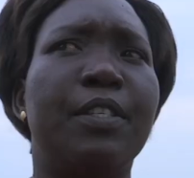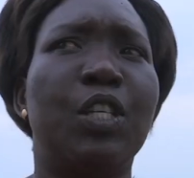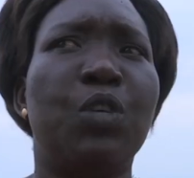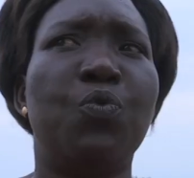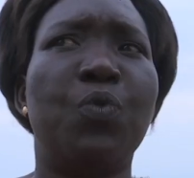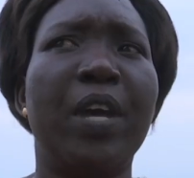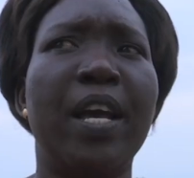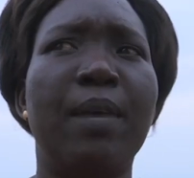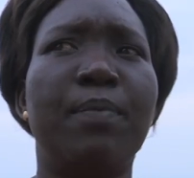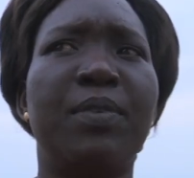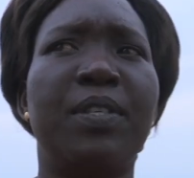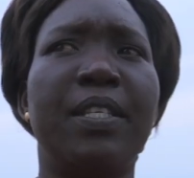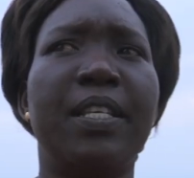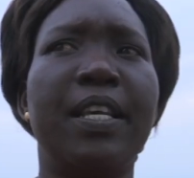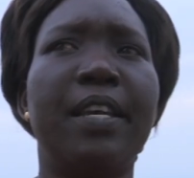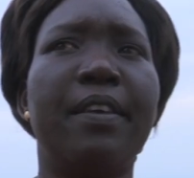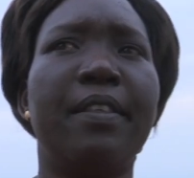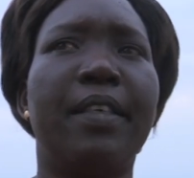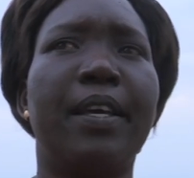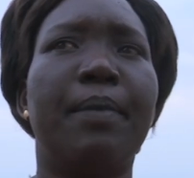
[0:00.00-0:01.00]
the way I'm
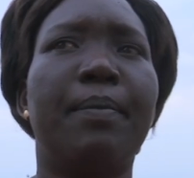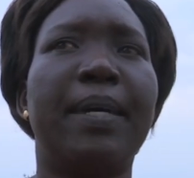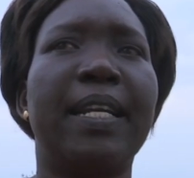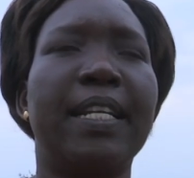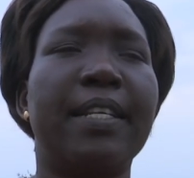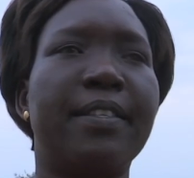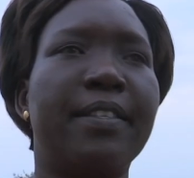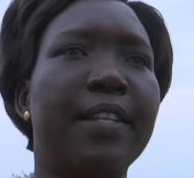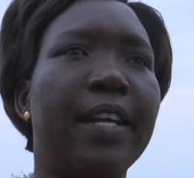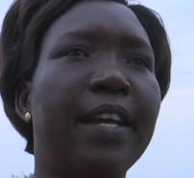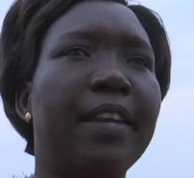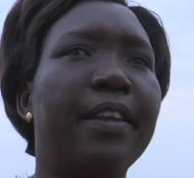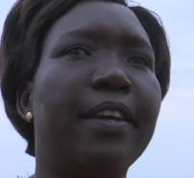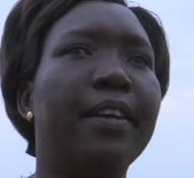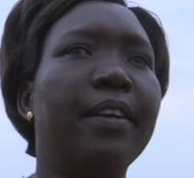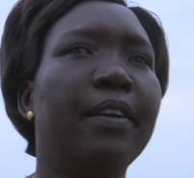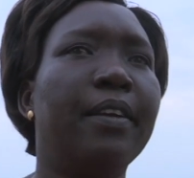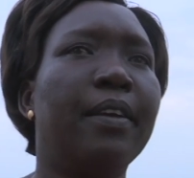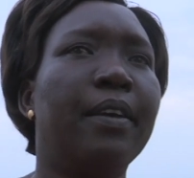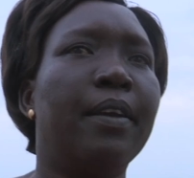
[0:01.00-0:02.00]
seeing them
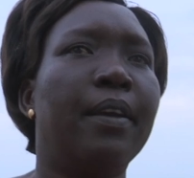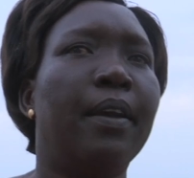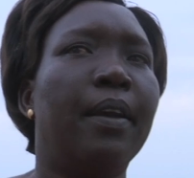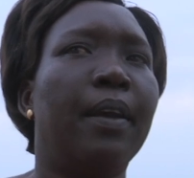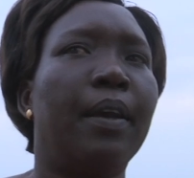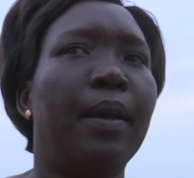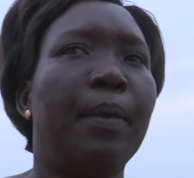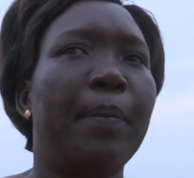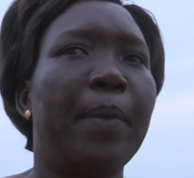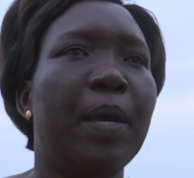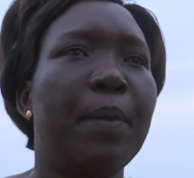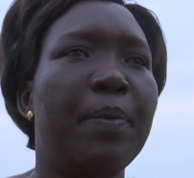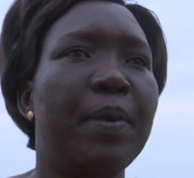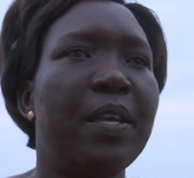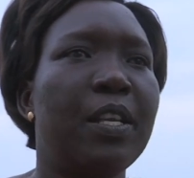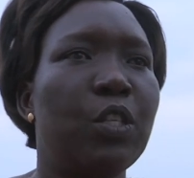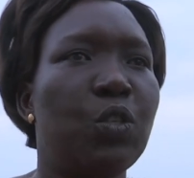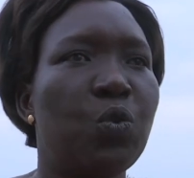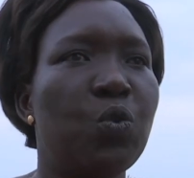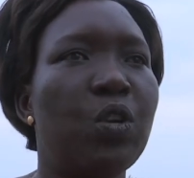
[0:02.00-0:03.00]
understanding,
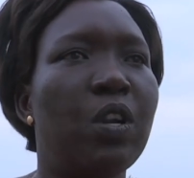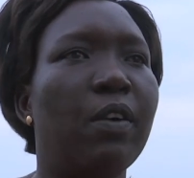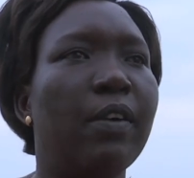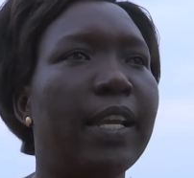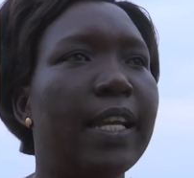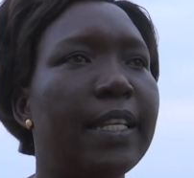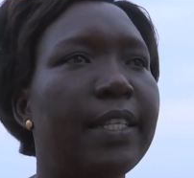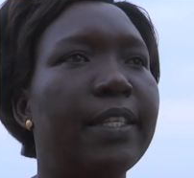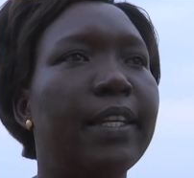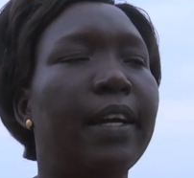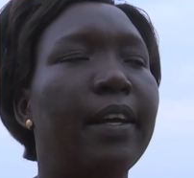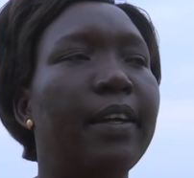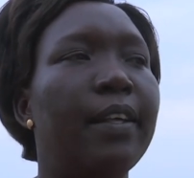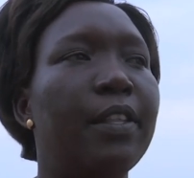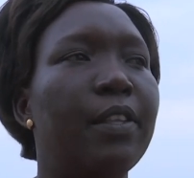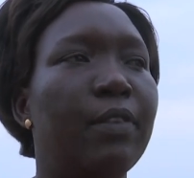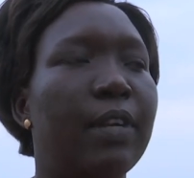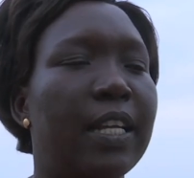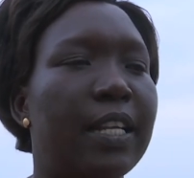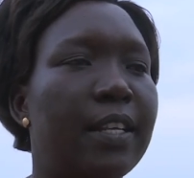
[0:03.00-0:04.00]
maybe sooner or later
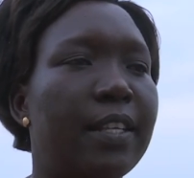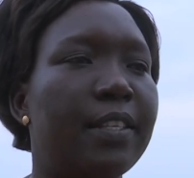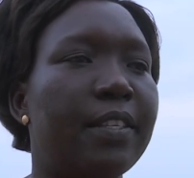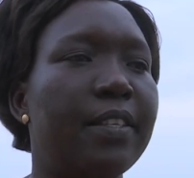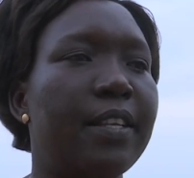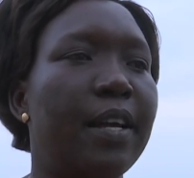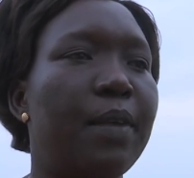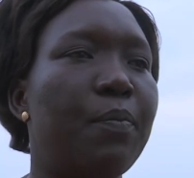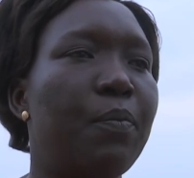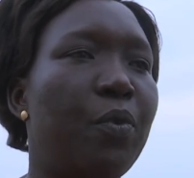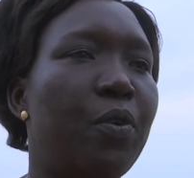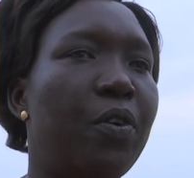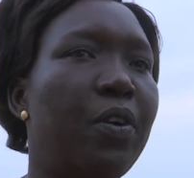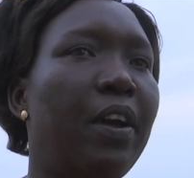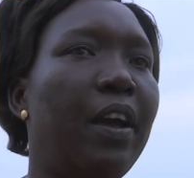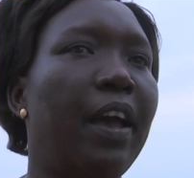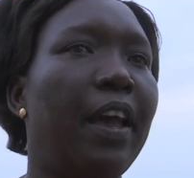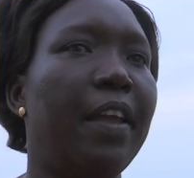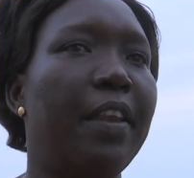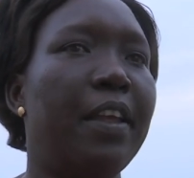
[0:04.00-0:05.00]
they will understand more
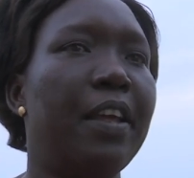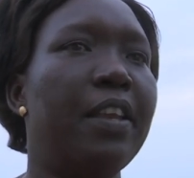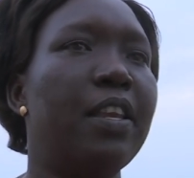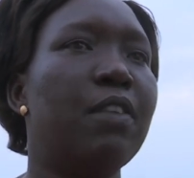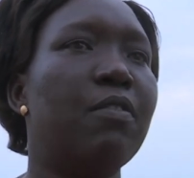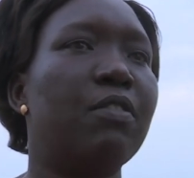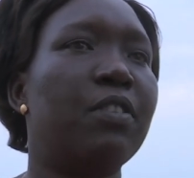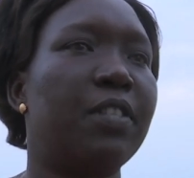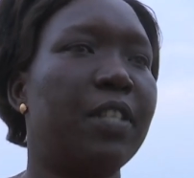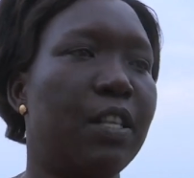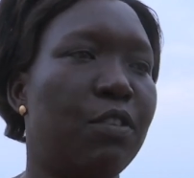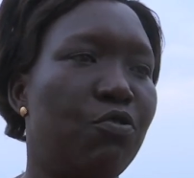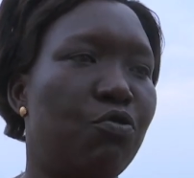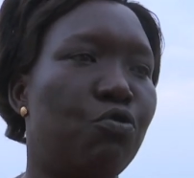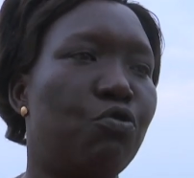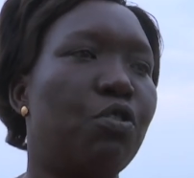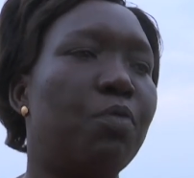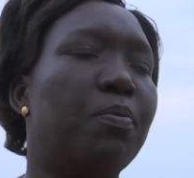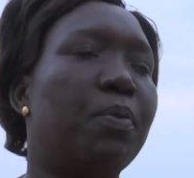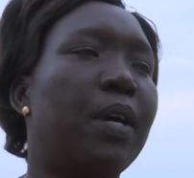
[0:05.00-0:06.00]
and then they will start to
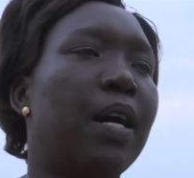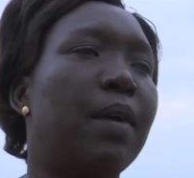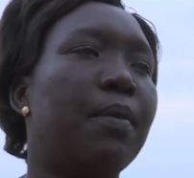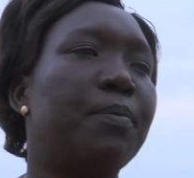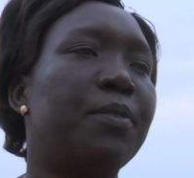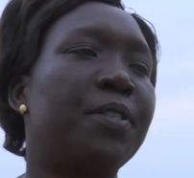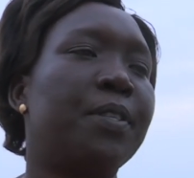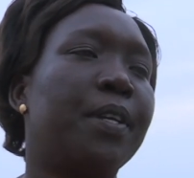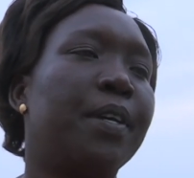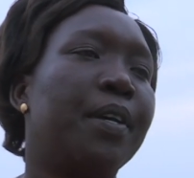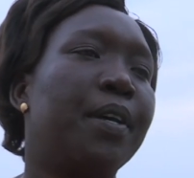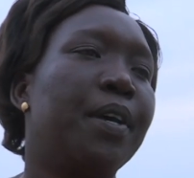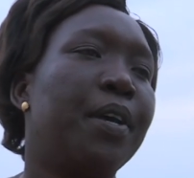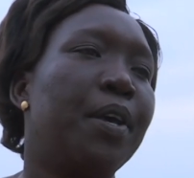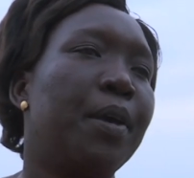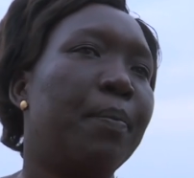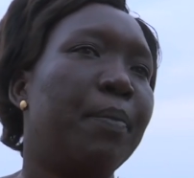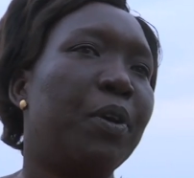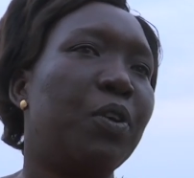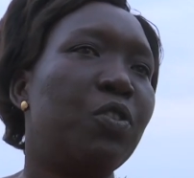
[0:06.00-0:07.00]
drop arms
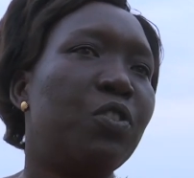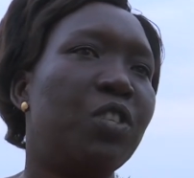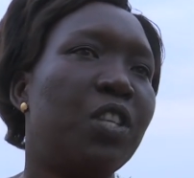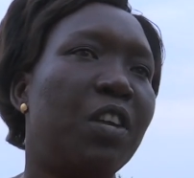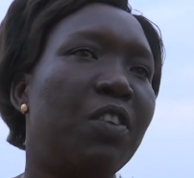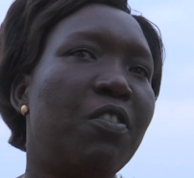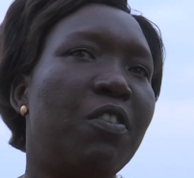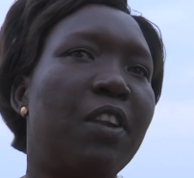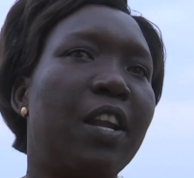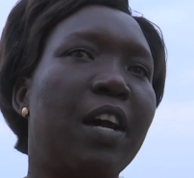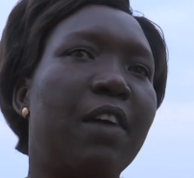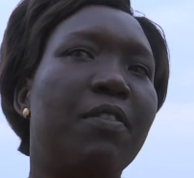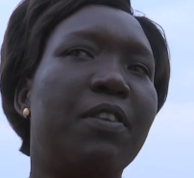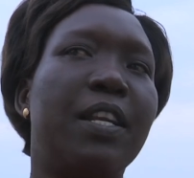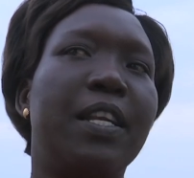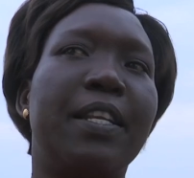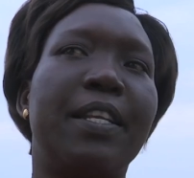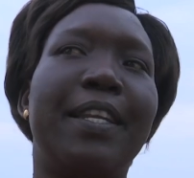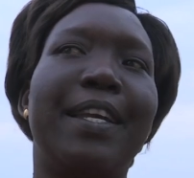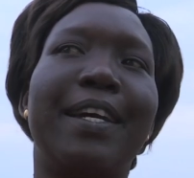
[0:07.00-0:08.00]
because they know now
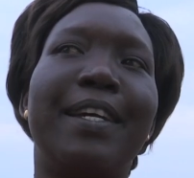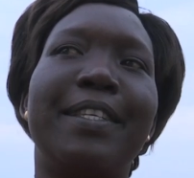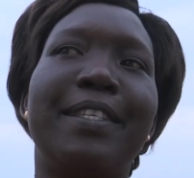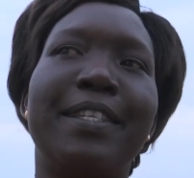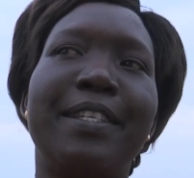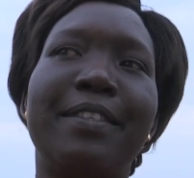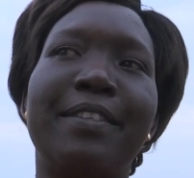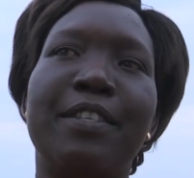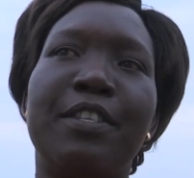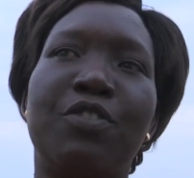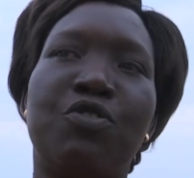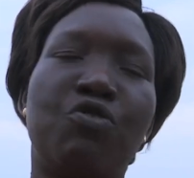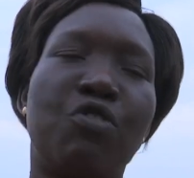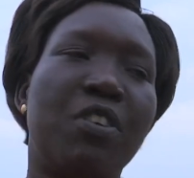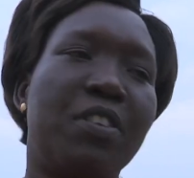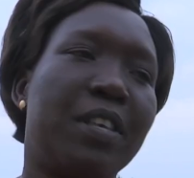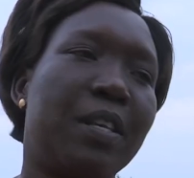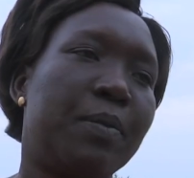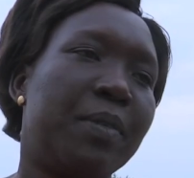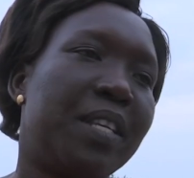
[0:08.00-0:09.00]
that they are just
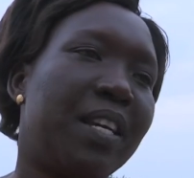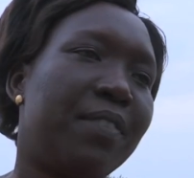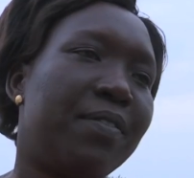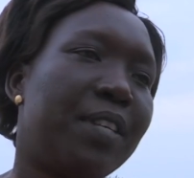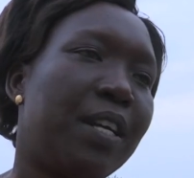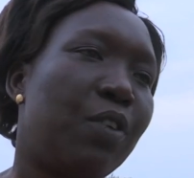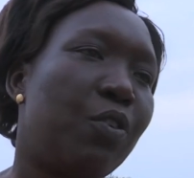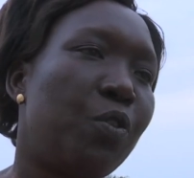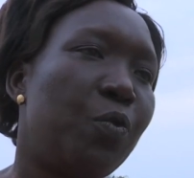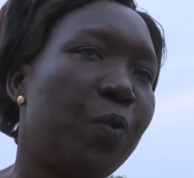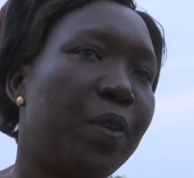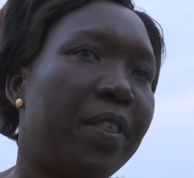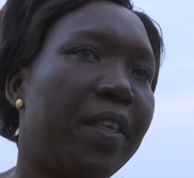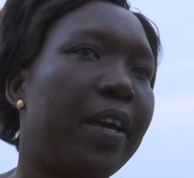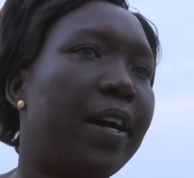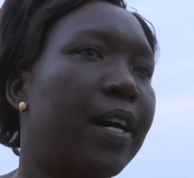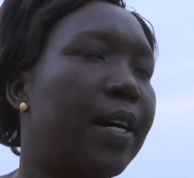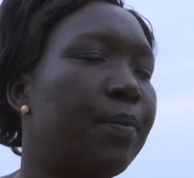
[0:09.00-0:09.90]
destroying themselves along with their